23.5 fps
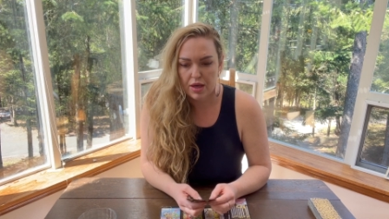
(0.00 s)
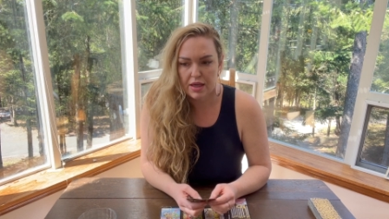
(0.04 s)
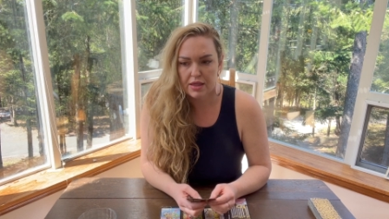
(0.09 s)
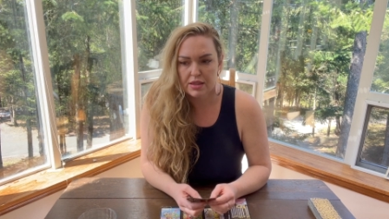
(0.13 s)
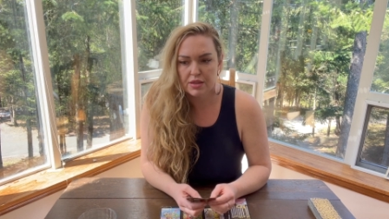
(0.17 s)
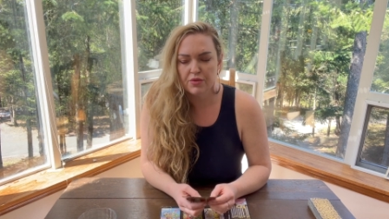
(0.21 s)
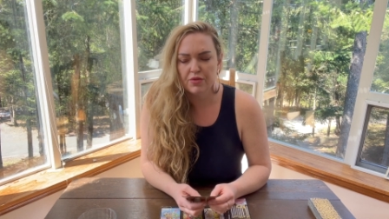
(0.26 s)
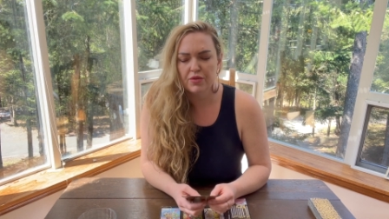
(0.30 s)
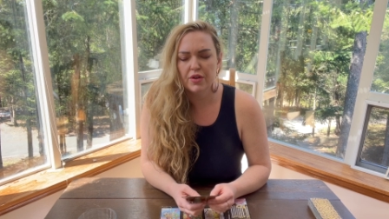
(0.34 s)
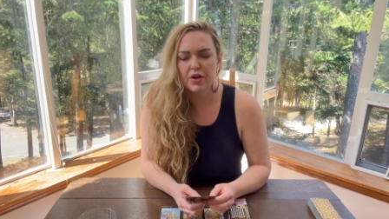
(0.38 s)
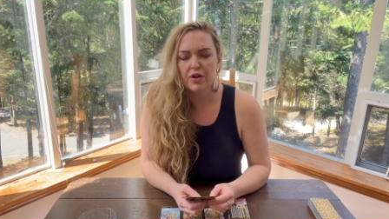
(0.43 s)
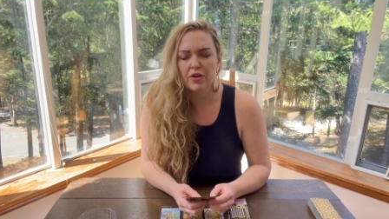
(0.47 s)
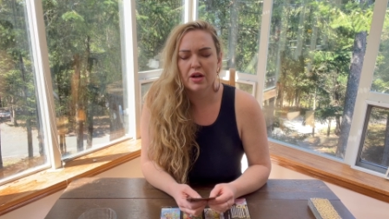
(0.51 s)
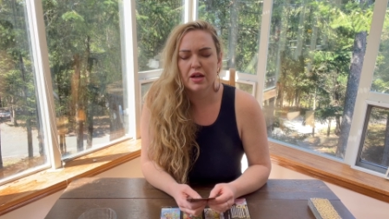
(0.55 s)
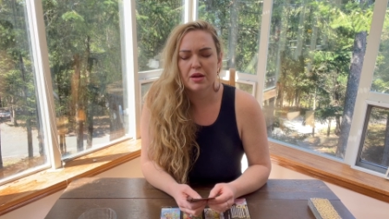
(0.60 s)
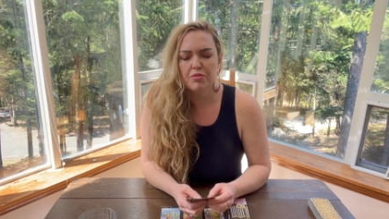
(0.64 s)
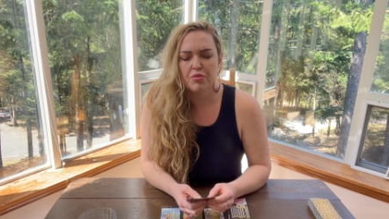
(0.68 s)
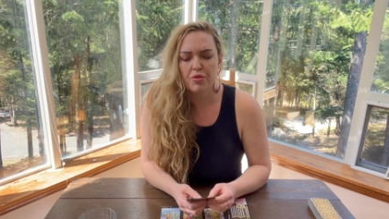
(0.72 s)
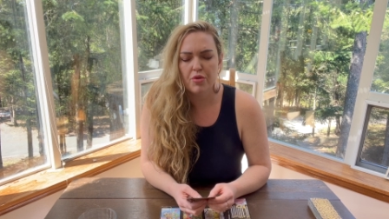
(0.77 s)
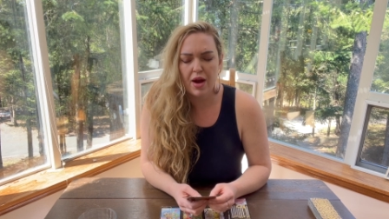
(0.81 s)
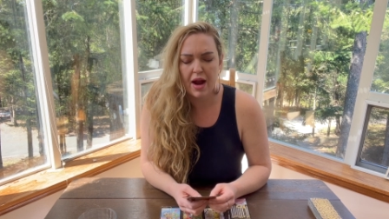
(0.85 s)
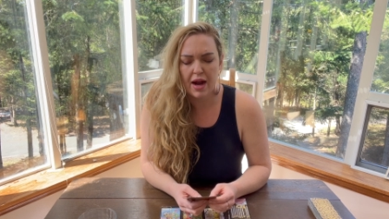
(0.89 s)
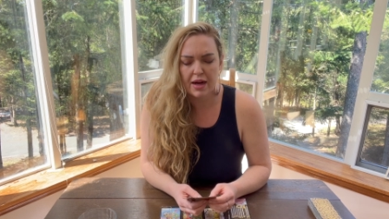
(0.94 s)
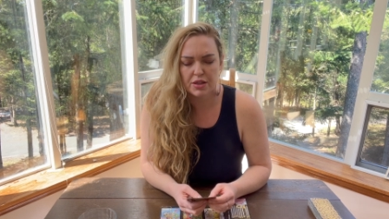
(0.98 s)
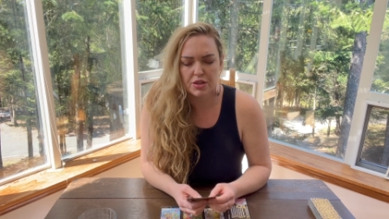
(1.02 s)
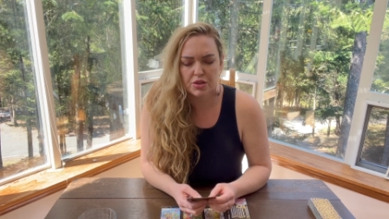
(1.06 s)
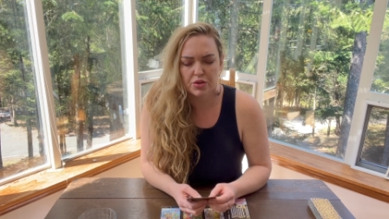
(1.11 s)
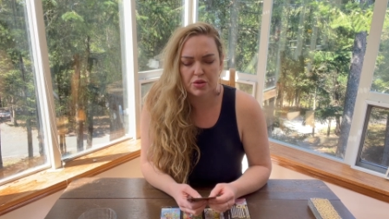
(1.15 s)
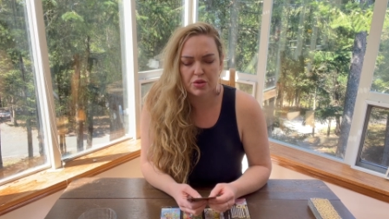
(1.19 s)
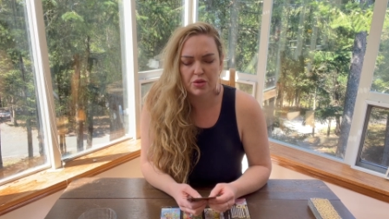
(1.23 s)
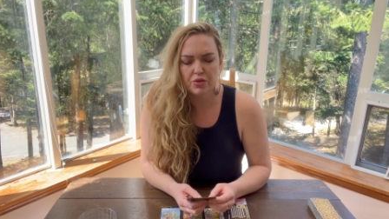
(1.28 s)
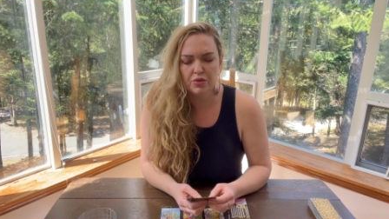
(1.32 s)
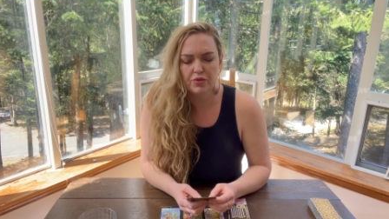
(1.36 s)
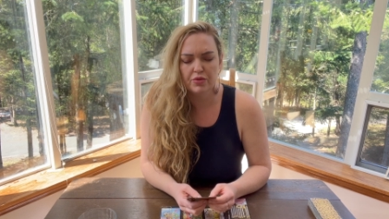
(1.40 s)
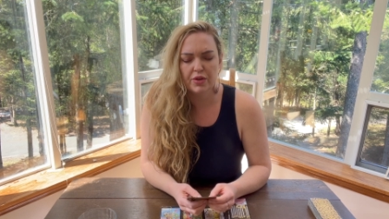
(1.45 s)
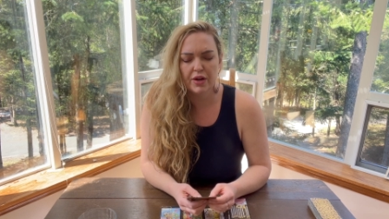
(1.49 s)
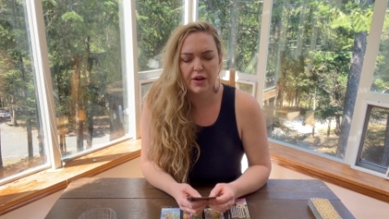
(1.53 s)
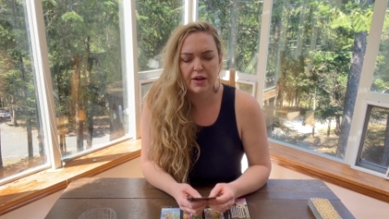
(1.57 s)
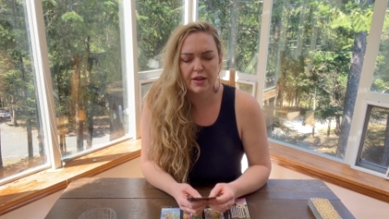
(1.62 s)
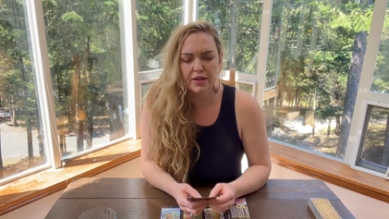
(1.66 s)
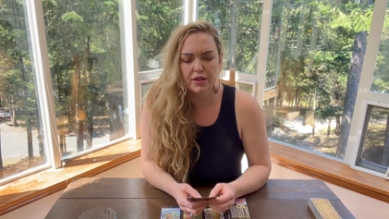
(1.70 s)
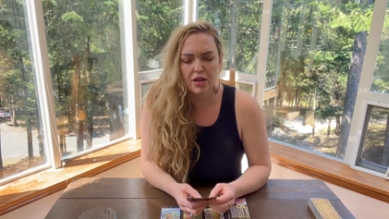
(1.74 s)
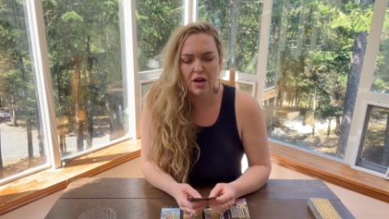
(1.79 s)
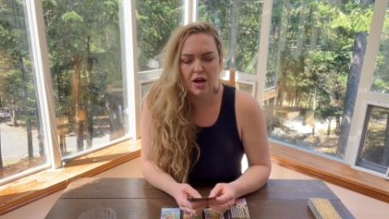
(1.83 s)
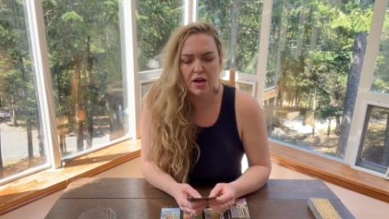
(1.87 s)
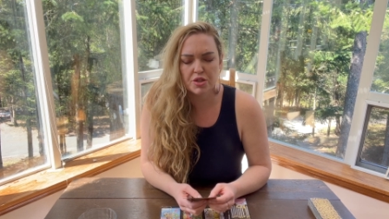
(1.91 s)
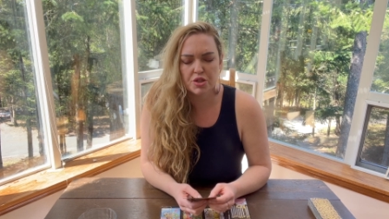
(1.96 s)
is very practical, very
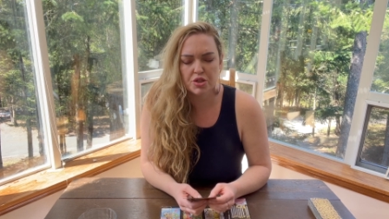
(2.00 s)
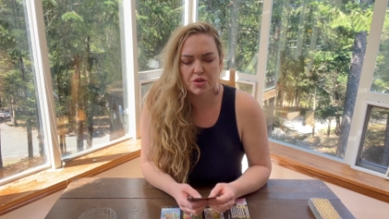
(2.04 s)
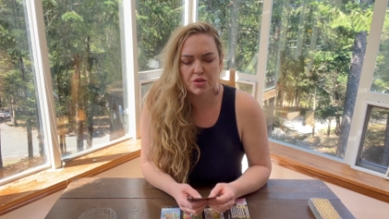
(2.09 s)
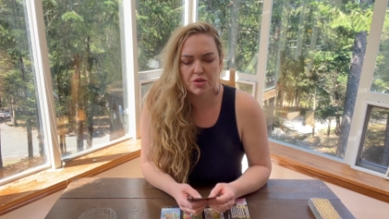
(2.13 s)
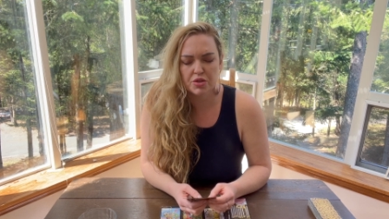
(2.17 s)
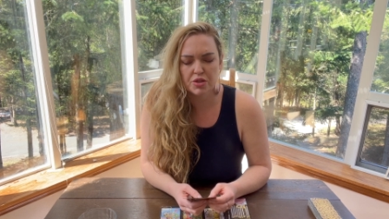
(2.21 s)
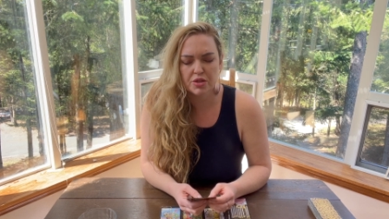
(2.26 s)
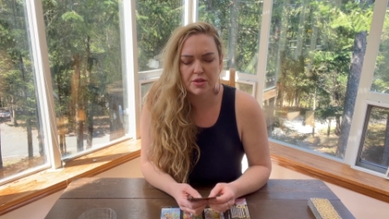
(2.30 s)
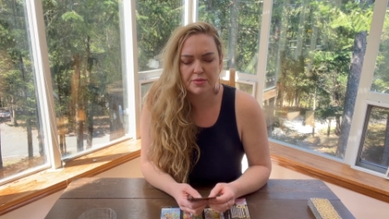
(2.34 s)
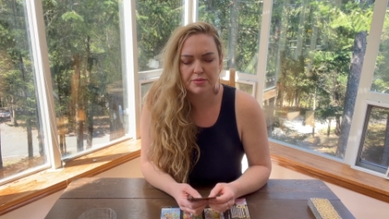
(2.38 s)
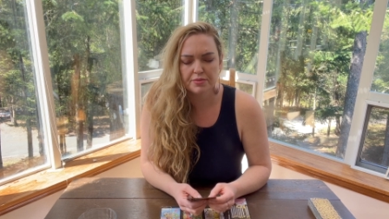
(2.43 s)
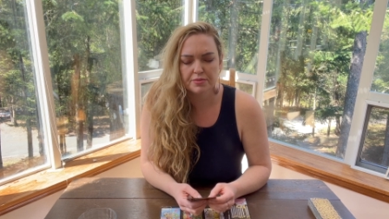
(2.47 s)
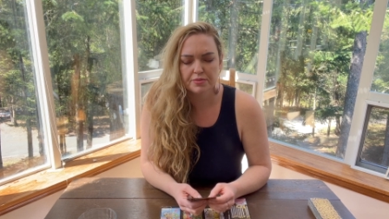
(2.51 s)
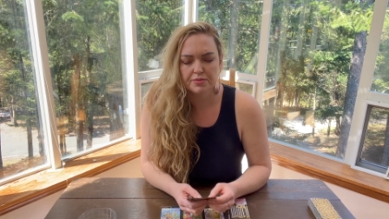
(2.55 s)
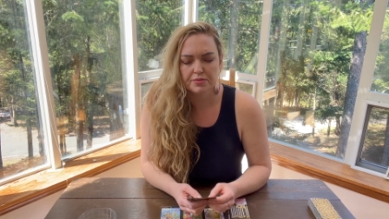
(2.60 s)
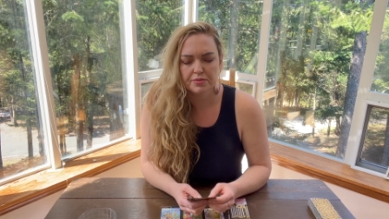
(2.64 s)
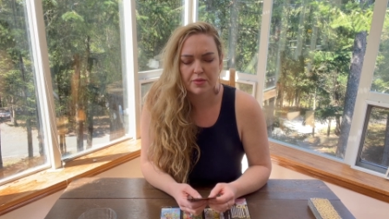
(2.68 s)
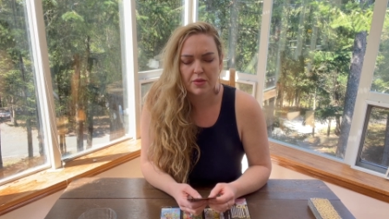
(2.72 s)
logical.